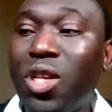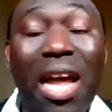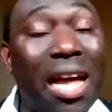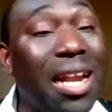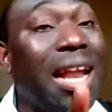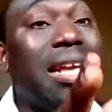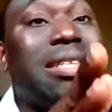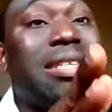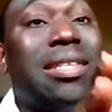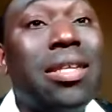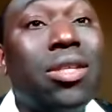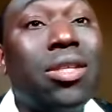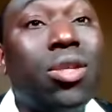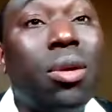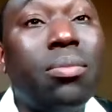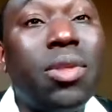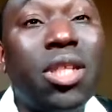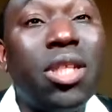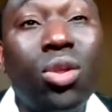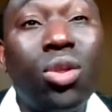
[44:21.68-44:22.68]
Can I say
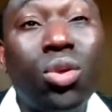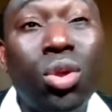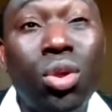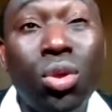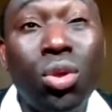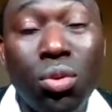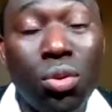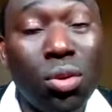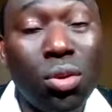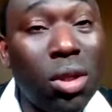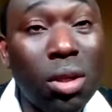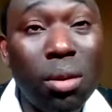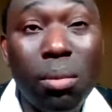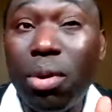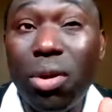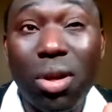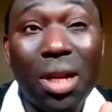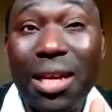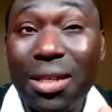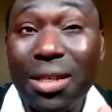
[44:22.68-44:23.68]
something to you,
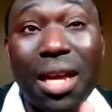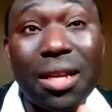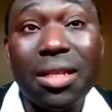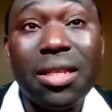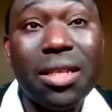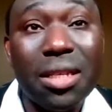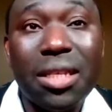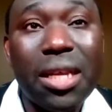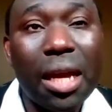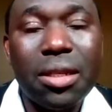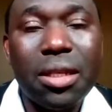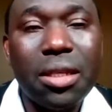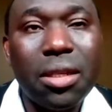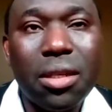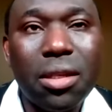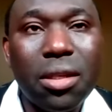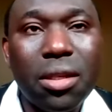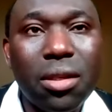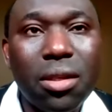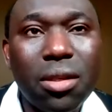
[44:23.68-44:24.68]
brothers and
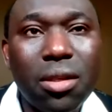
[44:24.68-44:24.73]
sisters?